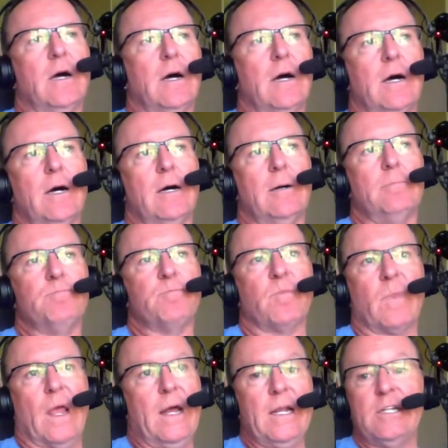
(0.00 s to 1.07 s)
And
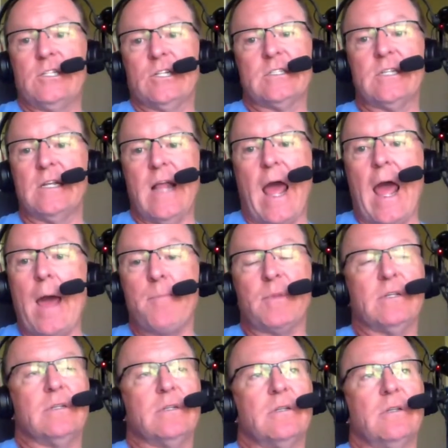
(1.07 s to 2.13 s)
it just didn't
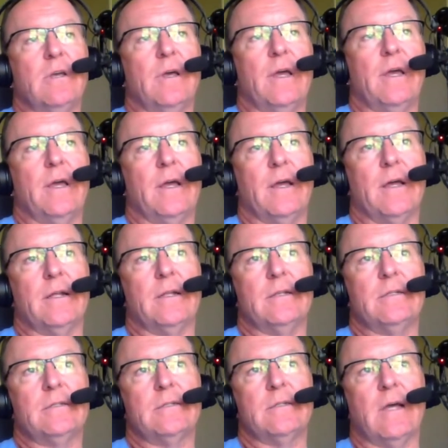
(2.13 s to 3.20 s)
happen.
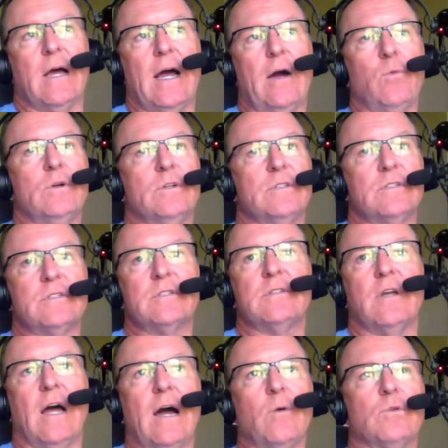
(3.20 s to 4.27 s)
And I
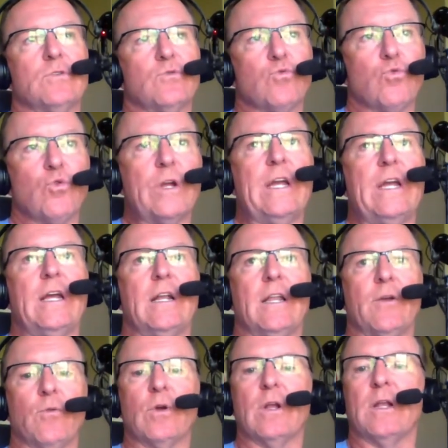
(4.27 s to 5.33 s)
was
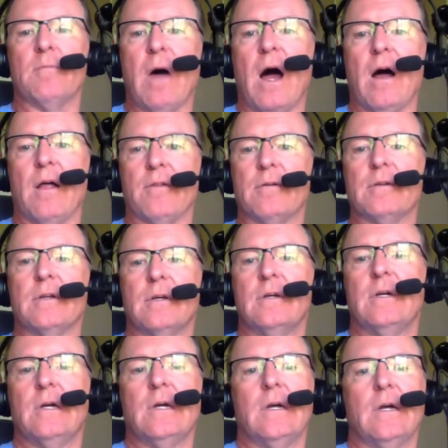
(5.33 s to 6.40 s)
really, really bothered,
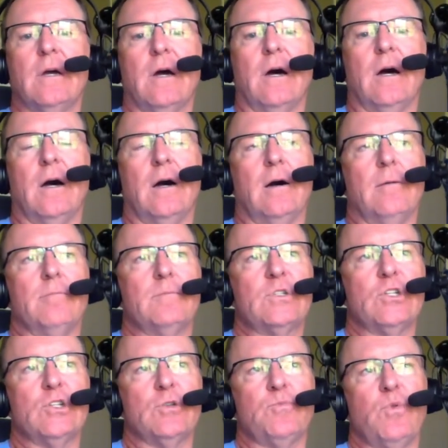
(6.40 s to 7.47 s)
to
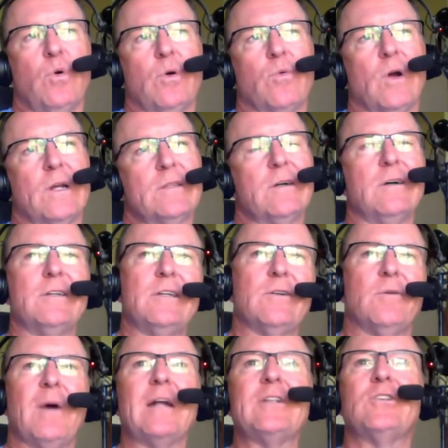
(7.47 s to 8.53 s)
the point where I thought,
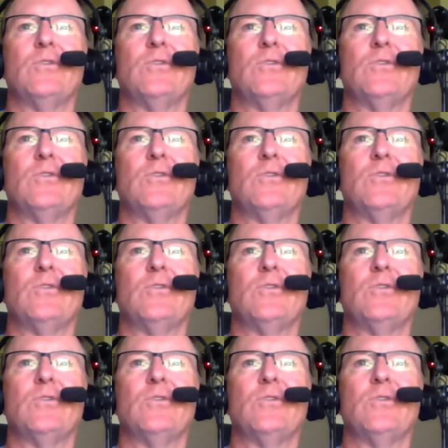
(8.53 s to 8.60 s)
am